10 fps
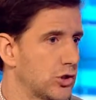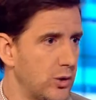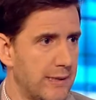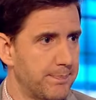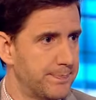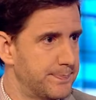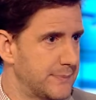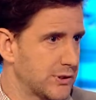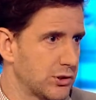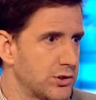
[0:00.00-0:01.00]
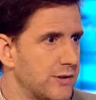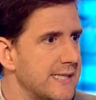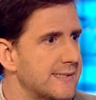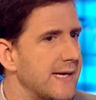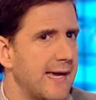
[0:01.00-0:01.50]
two hip
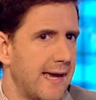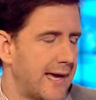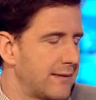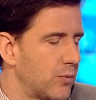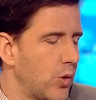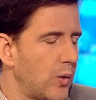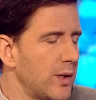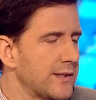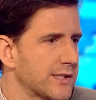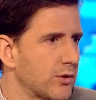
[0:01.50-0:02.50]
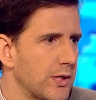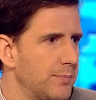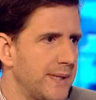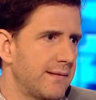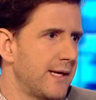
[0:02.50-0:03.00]
surgeries, and what will his
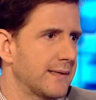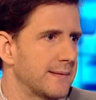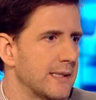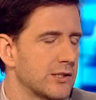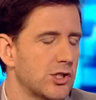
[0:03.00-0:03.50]
career be then?